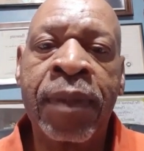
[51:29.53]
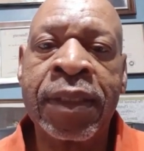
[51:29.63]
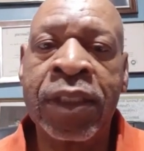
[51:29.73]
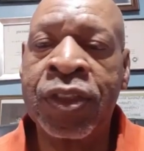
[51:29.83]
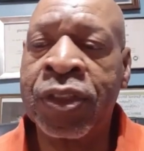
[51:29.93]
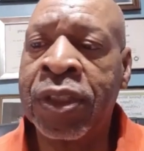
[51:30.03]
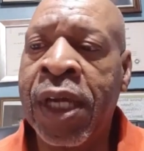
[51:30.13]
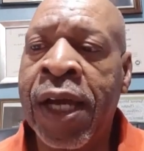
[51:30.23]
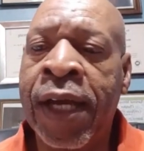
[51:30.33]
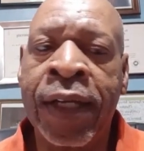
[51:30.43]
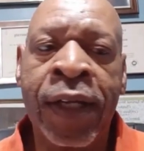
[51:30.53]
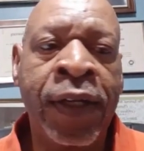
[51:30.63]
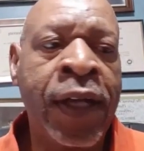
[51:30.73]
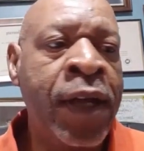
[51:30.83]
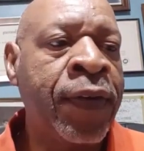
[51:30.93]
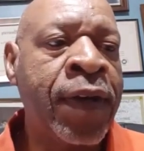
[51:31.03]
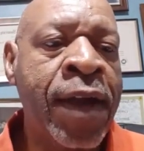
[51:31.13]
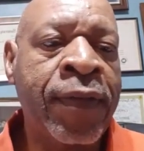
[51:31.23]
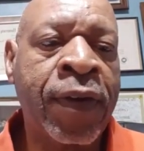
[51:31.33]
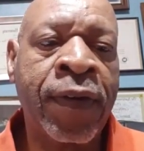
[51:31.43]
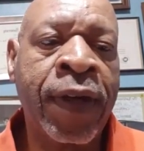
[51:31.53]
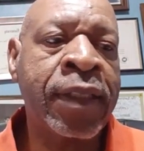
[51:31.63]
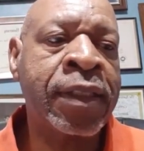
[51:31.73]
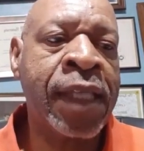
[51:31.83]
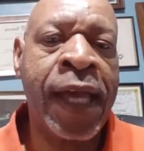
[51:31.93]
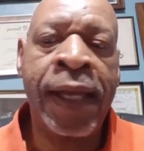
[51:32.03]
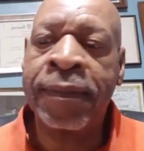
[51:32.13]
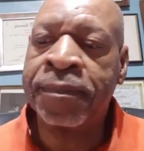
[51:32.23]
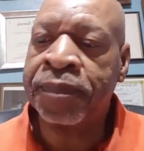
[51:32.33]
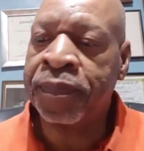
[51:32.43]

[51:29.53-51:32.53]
Place in Chicago. We'll have a great time.